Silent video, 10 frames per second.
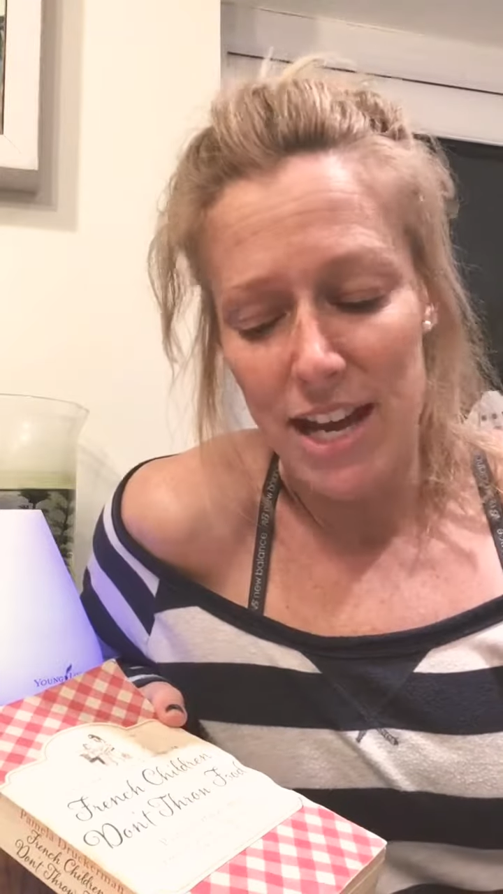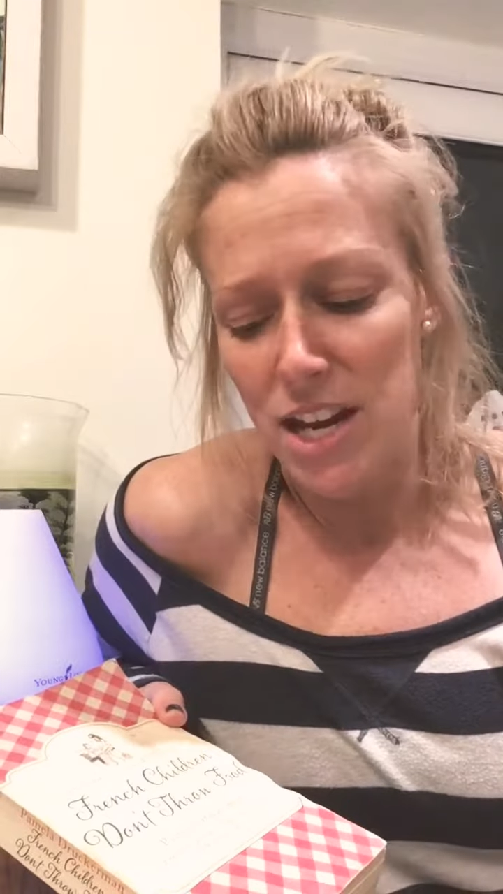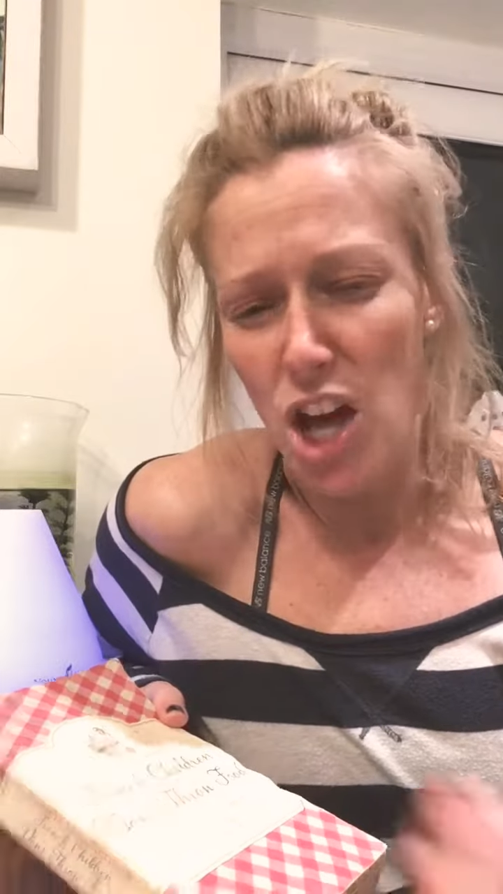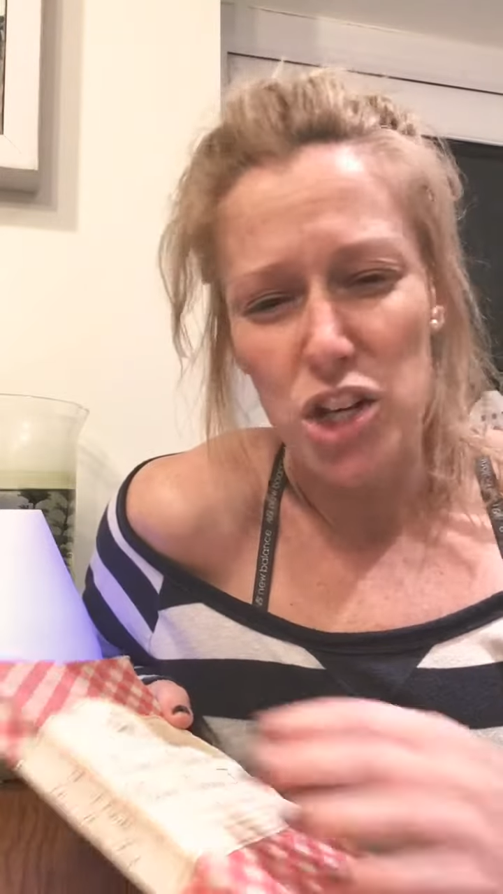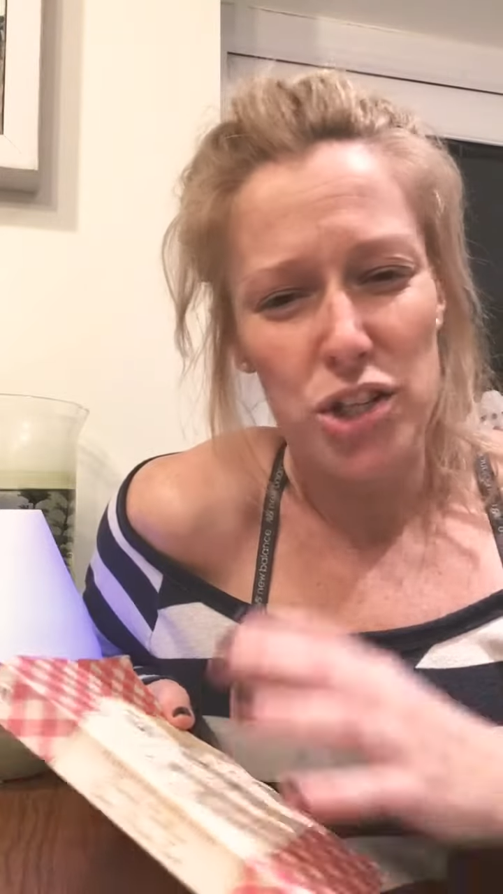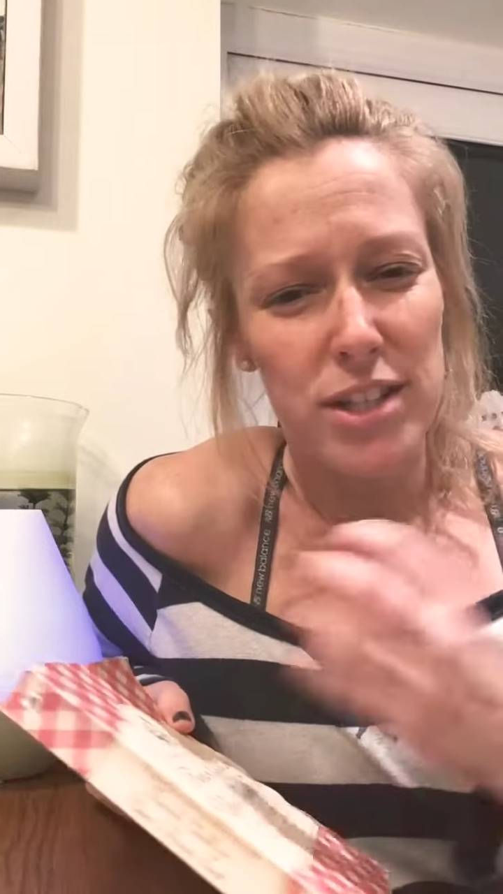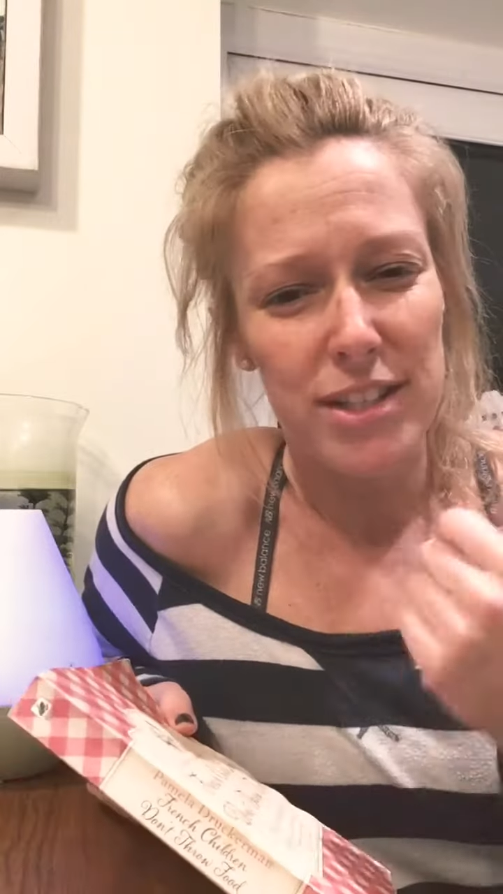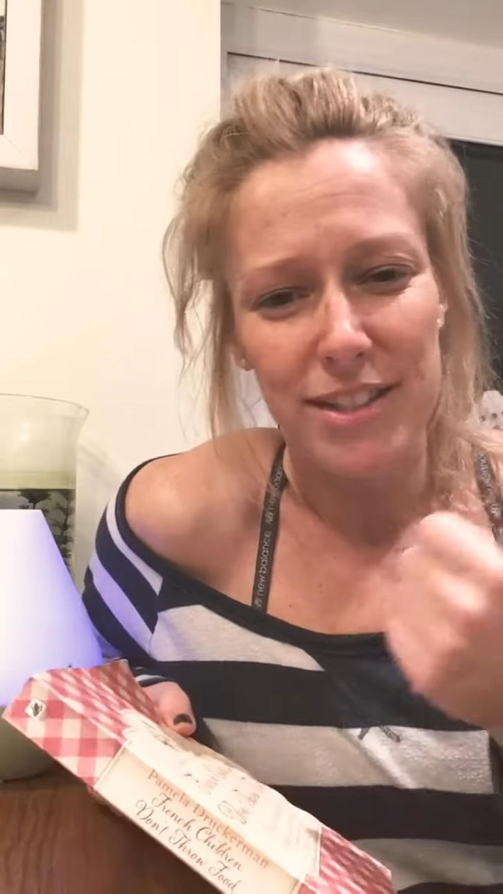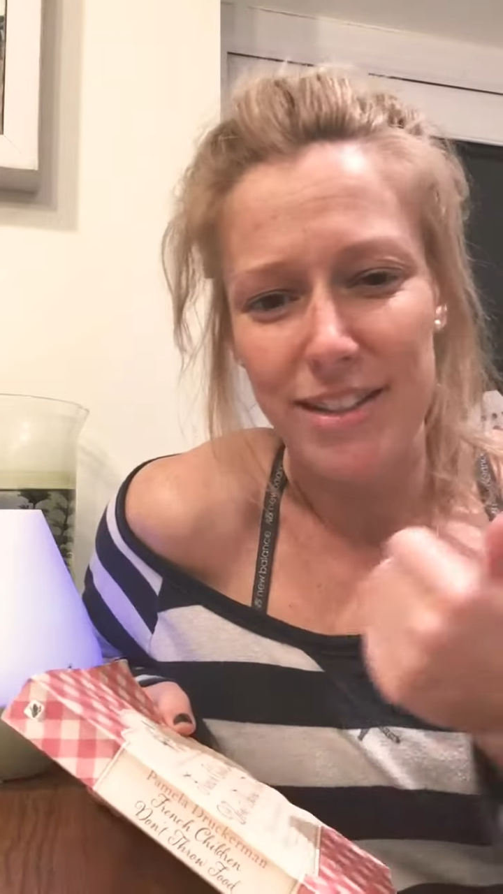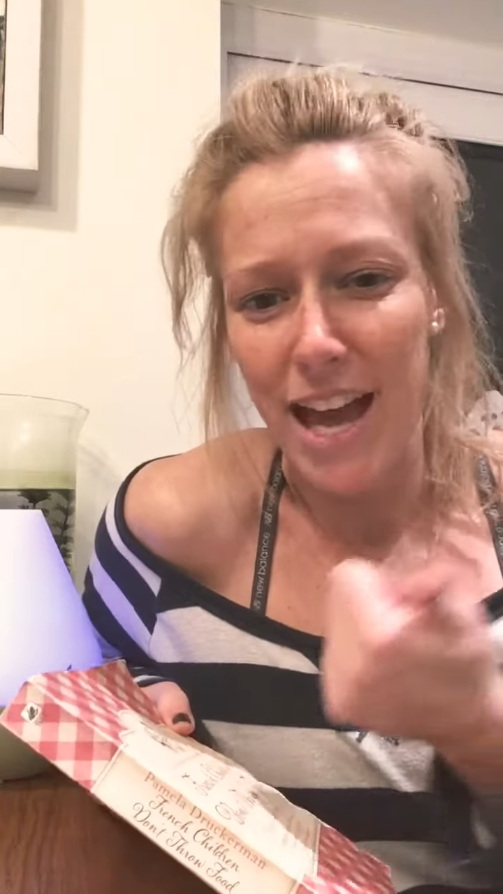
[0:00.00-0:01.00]
And not
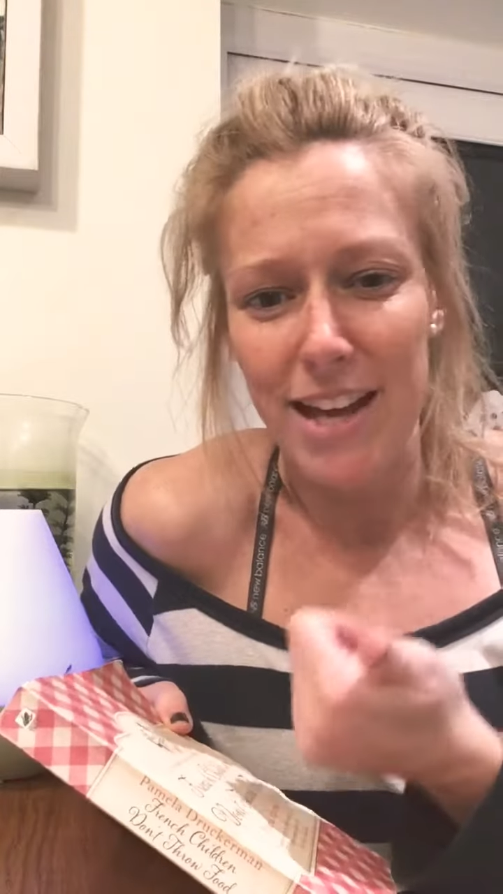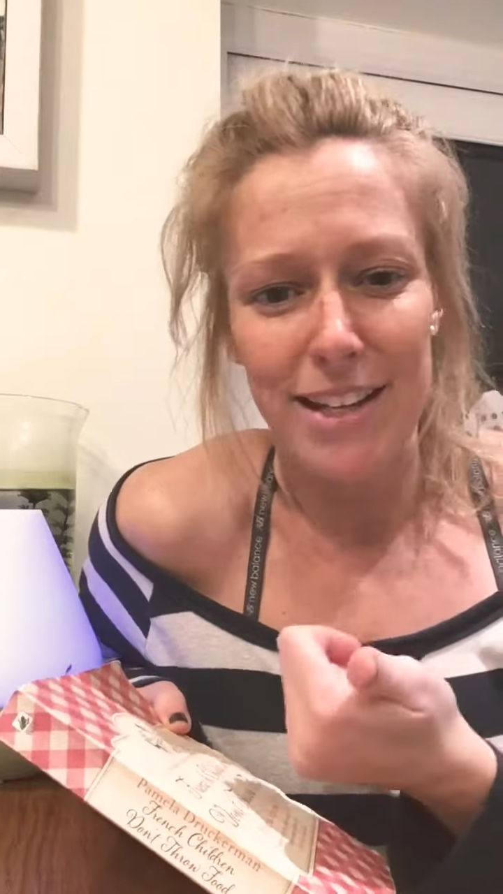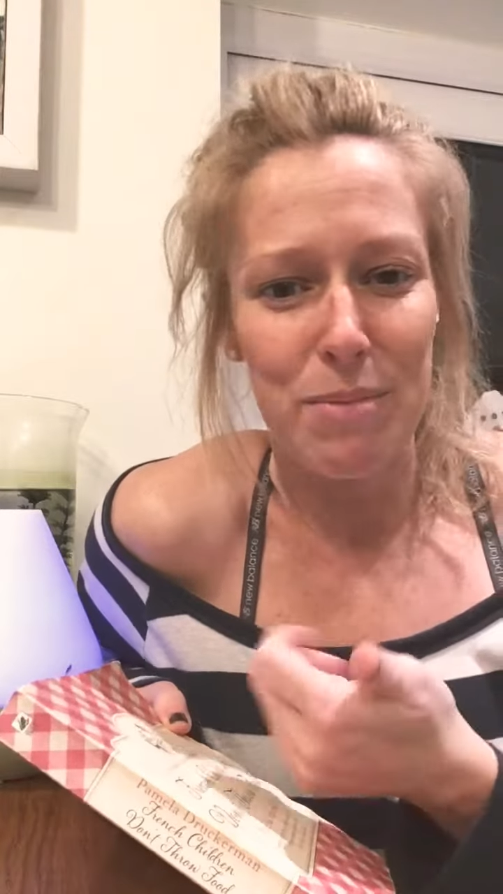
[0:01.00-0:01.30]
just how to